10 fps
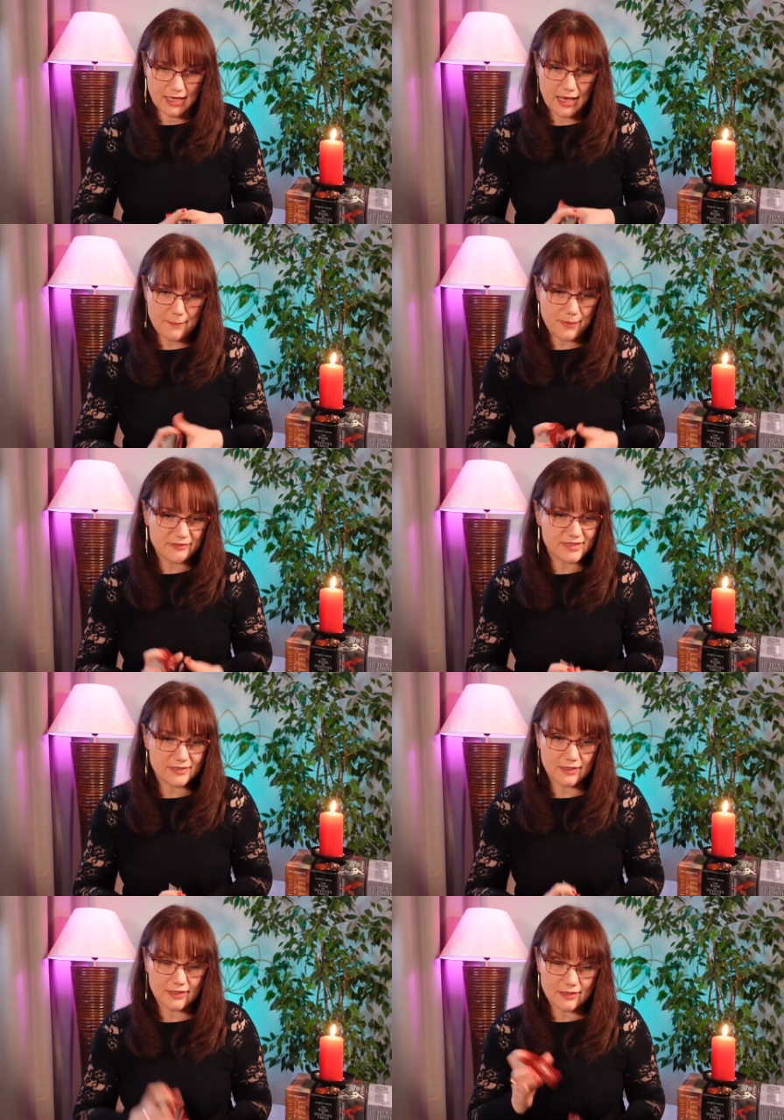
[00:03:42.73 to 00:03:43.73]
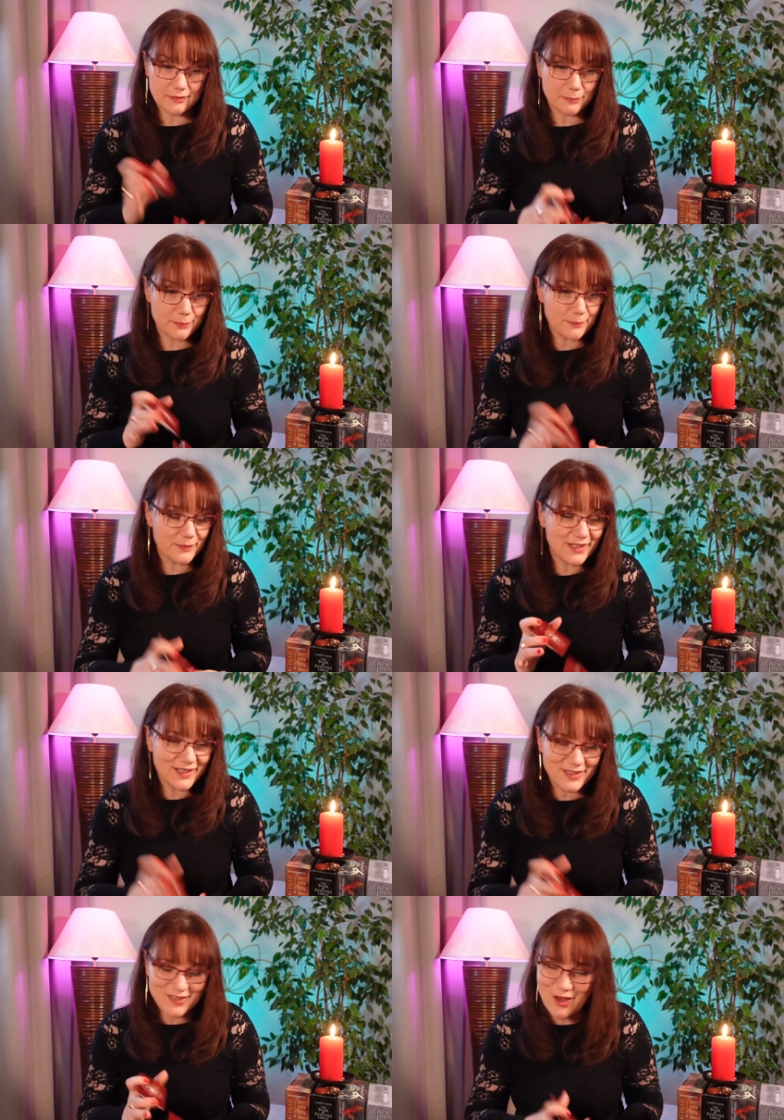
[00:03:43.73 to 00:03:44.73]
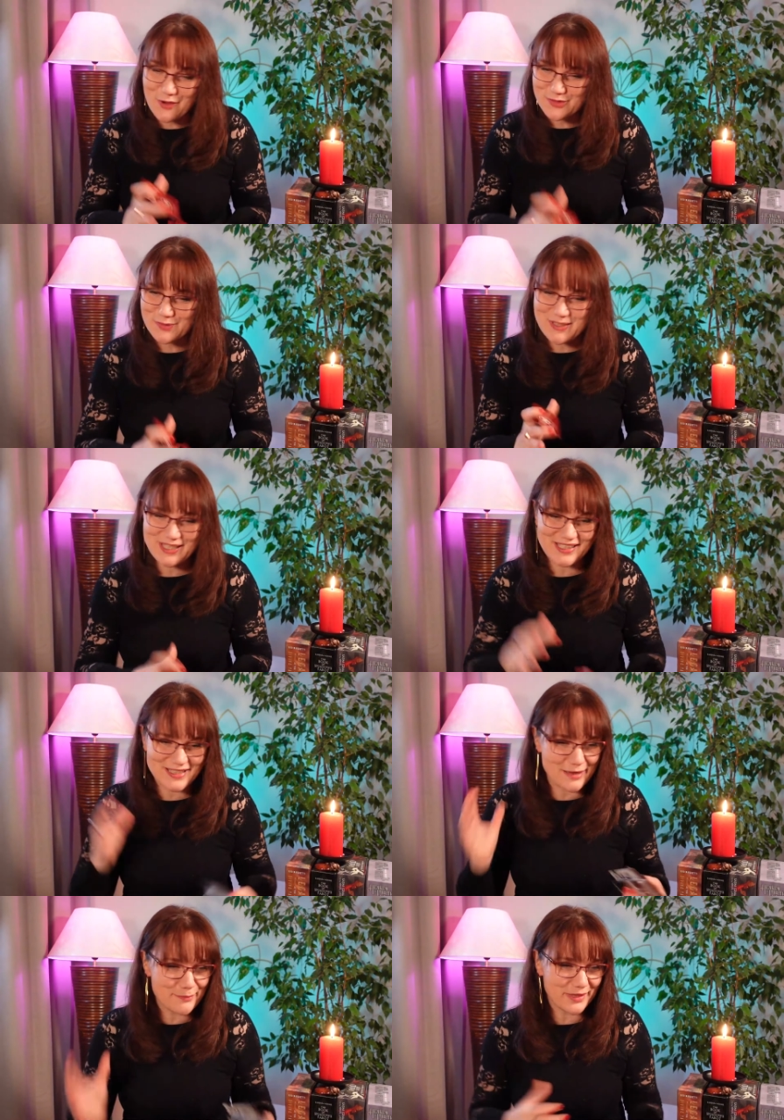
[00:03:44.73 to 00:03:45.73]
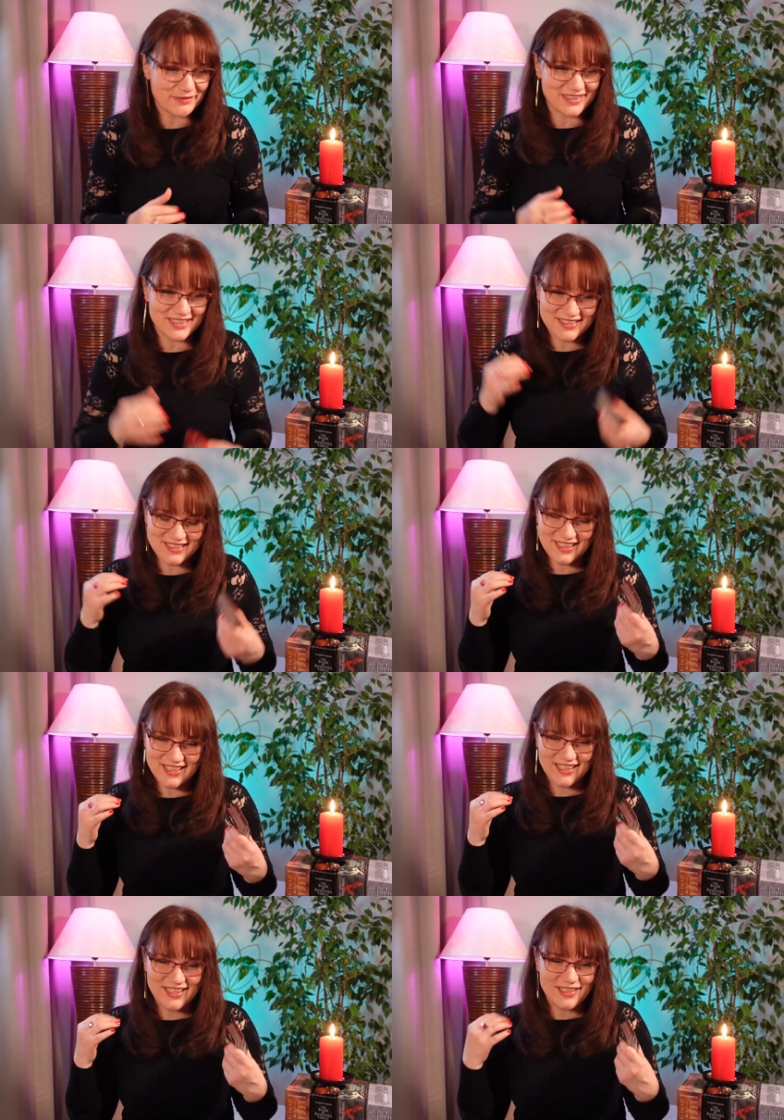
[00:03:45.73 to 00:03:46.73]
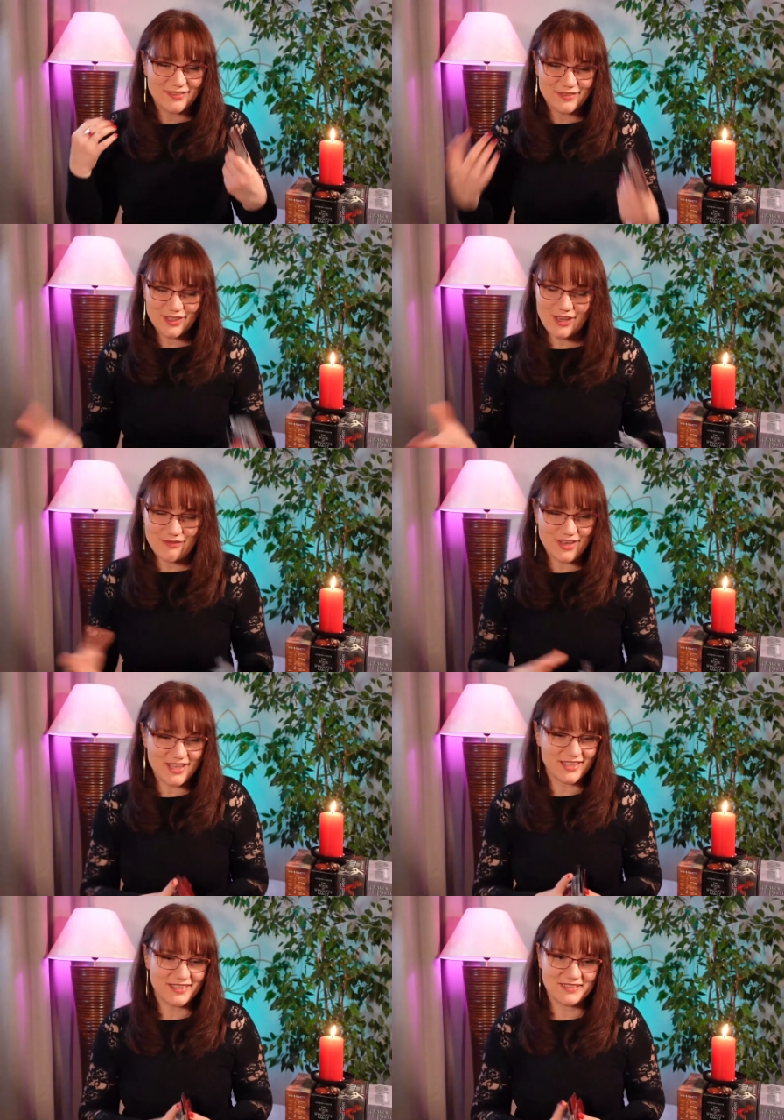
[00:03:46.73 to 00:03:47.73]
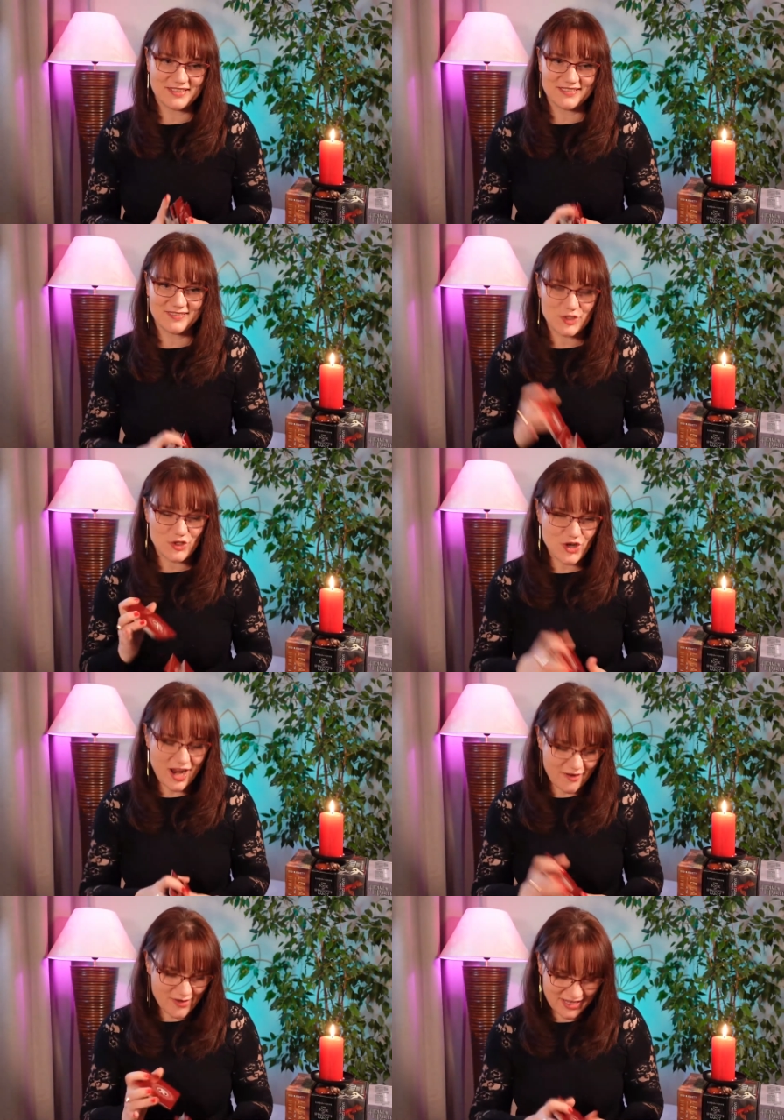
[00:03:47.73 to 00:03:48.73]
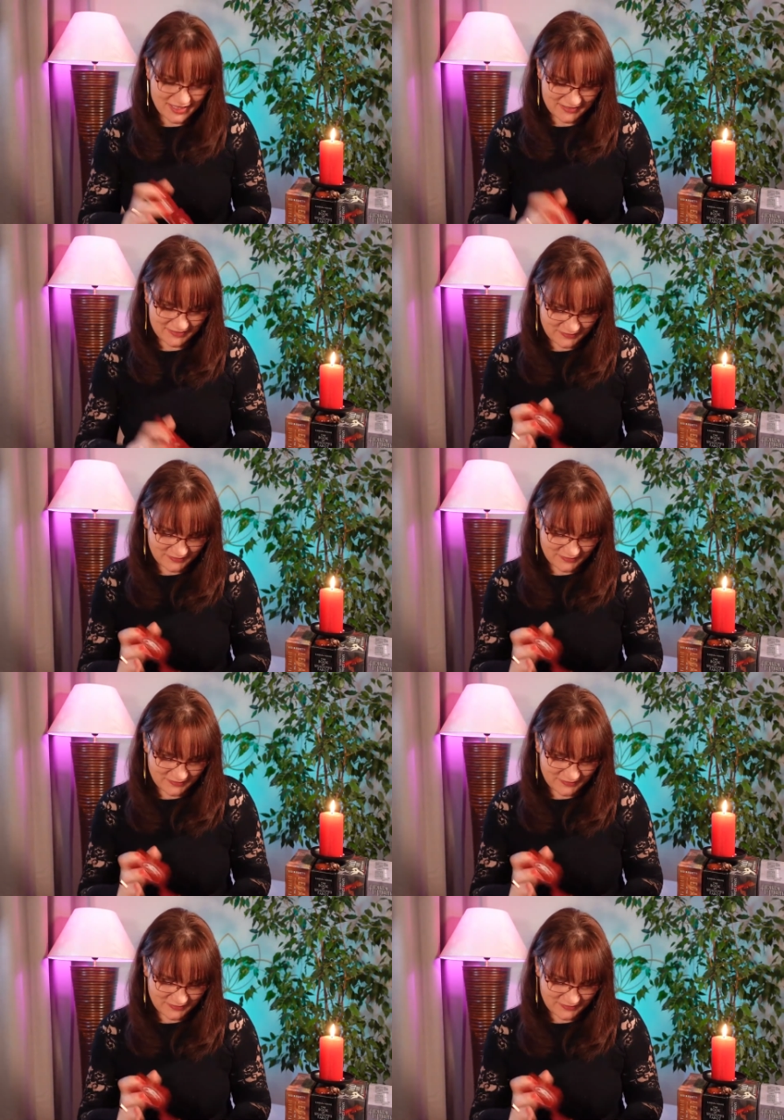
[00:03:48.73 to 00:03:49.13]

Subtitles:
Empaths loves being an empath. Yes, giving, sharing,